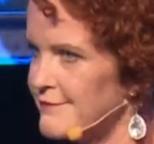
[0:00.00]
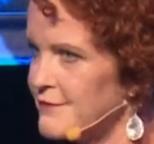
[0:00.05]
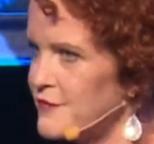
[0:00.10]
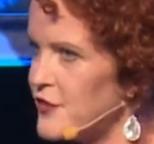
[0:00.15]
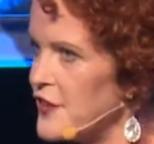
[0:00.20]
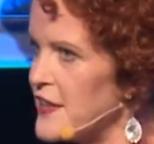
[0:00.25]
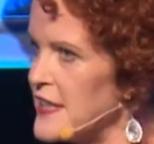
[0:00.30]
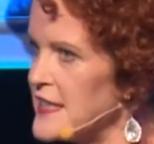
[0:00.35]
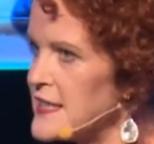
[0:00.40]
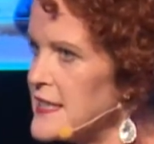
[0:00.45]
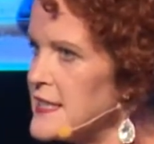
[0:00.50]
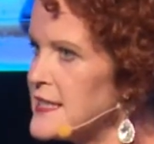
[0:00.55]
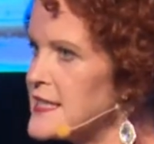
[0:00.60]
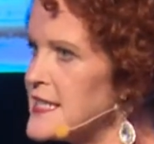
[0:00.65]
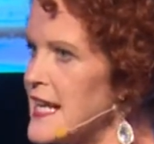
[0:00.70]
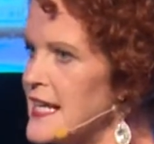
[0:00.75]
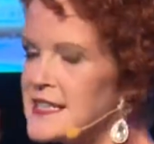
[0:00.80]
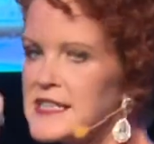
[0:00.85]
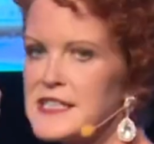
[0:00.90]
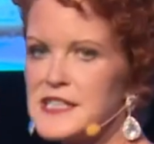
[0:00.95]
For this
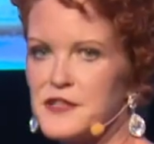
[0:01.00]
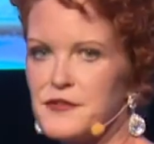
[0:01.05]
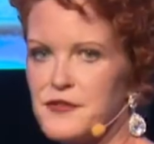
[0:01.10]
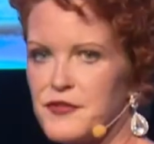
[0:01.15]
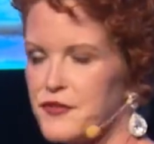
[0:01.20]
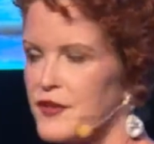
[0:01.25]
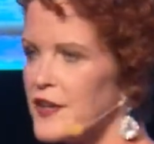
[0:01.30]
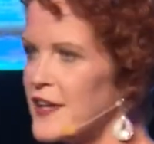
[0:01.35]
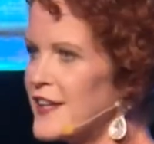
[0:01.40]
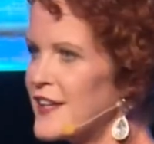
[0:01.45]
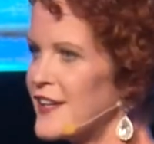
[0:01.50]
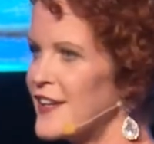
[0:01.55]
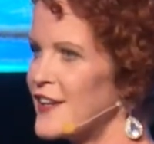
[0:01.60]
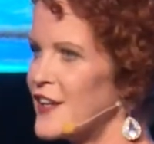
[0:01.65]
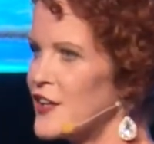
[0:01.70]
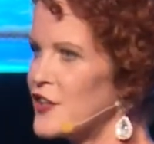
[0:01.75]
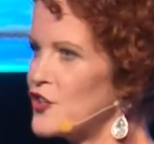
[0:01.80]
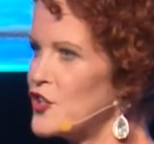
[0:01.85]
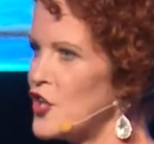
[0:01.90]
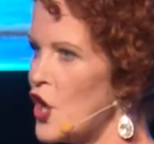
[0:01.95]
incentive,
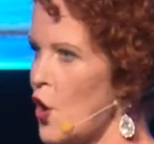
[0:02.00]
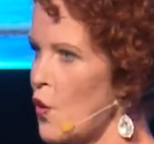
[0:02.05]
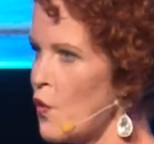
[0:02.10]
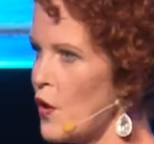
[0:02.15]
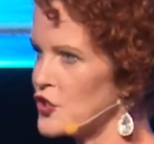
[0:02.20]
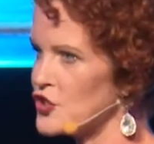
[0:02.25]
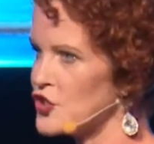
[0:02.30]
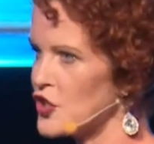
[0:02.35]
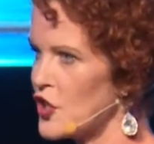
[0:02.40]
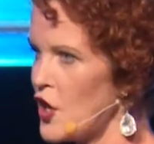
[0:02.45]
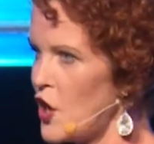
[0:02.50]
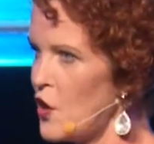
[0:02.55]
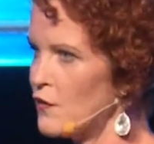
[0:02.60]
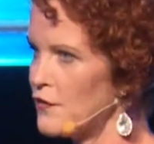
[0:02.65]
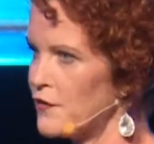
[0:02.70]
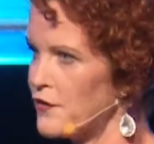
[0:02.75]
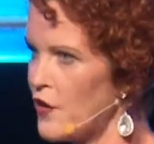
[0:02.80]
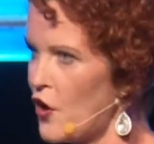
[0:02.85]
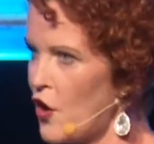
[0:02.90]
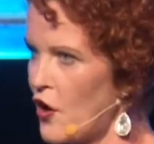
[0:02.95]
know what you're
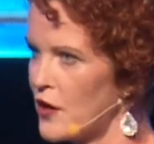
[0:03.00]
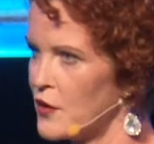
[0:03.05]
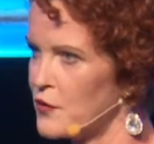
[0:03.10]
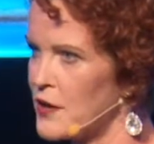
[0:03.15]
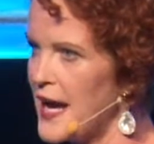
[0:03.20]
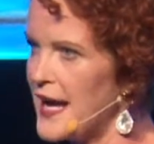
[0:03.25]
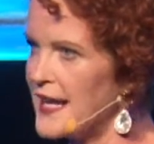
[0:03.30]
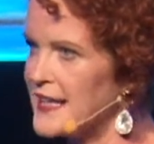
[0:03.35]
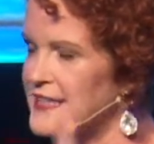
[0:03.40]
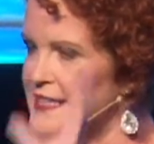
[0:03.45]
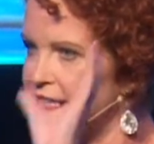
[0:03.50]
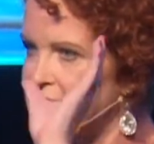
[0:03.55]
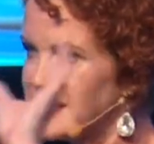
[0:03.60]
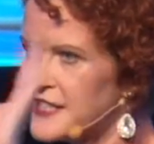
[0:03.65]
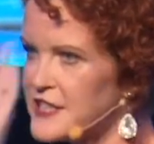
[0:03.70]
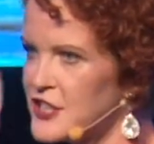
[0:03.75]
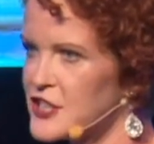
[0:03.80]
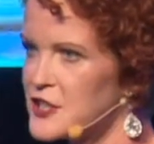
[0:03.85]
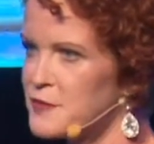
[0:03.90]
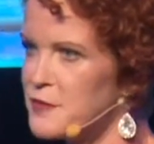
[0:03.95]
going for, okay? It's
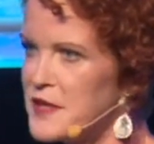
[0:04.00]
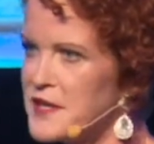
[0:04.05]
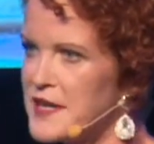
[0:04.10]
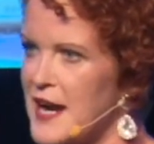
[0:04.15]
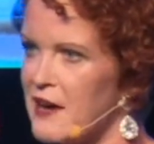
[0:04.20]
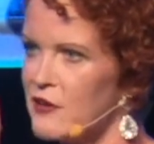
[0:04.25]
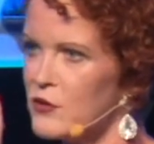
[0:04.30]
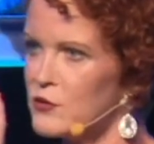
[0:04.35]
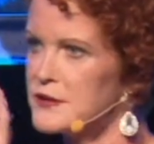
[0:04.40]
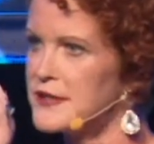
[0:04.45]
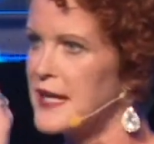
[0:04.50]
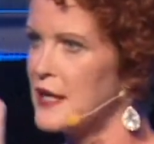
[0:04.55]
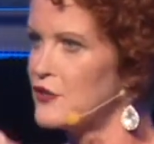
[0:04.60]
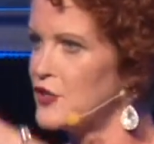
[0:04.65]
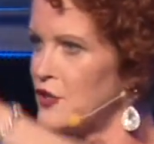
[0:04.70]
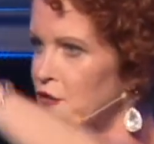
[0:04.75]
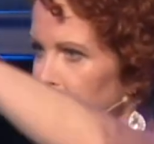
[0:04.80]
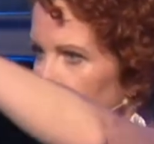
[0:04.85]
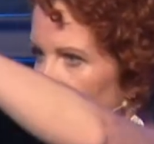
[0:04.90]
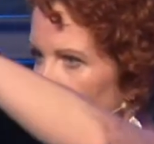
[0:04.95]
easier to be narrowing down
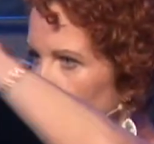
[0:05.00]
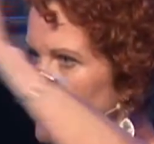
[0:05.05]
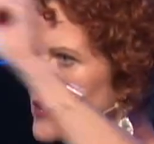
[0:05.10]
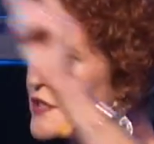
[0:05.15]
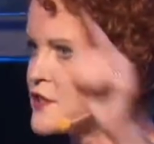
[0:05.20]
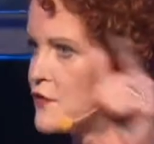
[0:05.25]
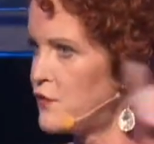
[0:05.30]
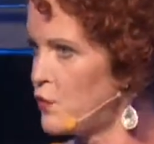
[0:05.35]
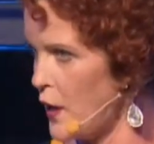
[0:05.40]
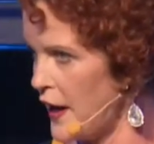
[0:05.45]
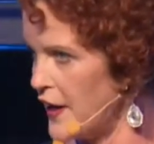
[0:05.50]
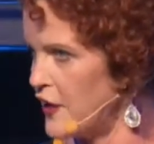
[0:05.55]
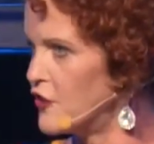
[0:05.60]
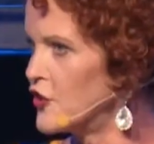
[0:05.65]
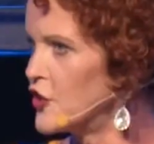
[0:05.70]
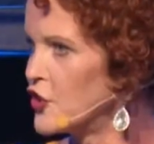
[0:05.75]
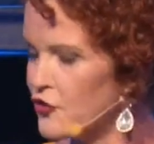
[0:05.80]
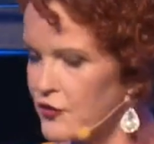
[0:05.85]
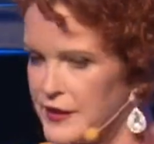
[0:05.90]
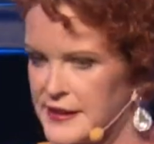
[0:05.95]
your focus of where
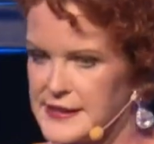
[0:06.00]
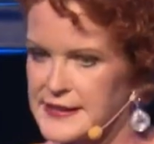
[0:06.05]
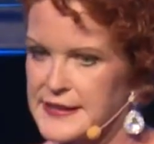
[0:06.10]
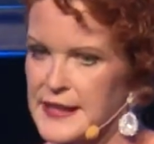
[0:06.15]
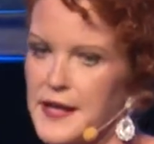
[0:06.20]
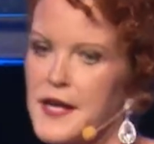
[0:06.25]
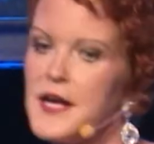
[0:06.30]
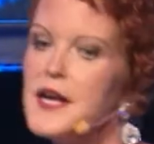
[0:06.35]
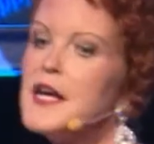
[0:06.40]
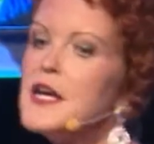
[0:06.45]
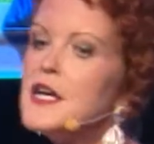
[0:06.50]
you're increasing.